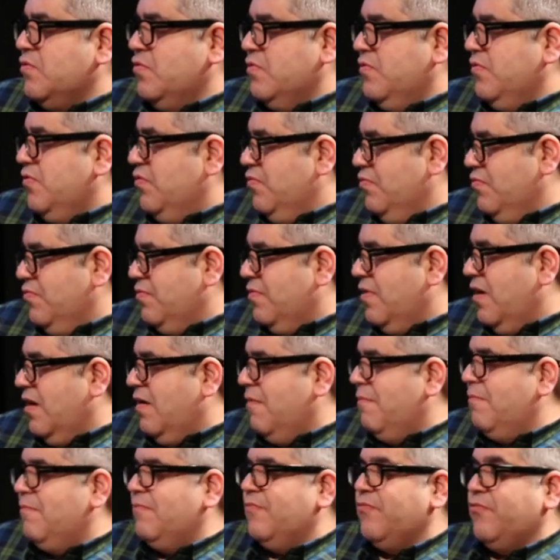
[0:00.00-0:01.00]

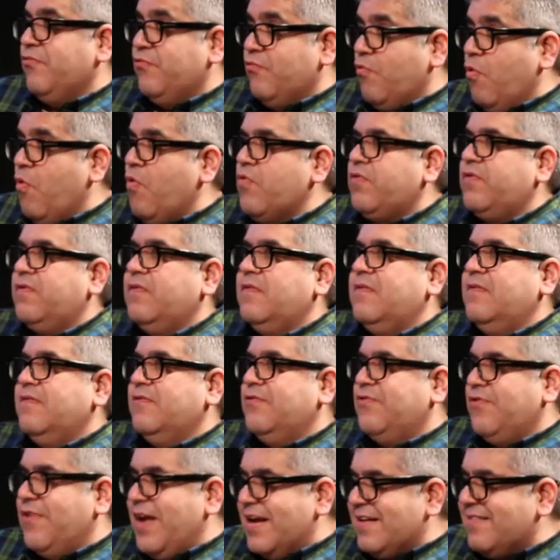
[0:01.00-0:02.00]
You wrote,
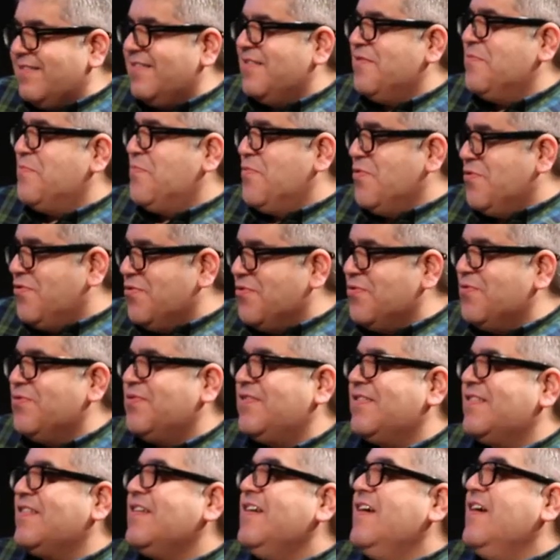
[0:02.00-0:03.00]
directed,
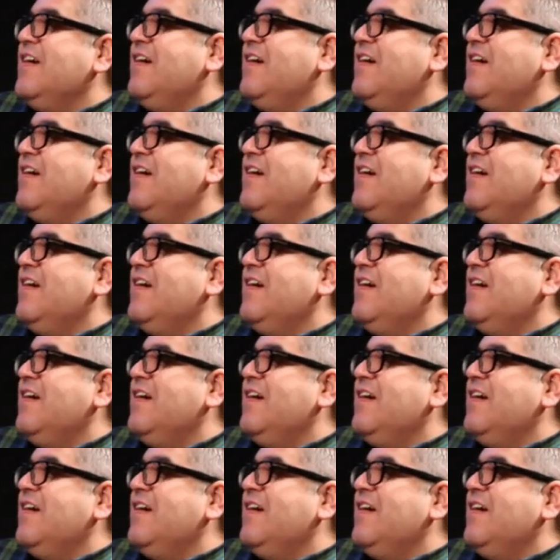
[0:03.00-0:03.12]
produced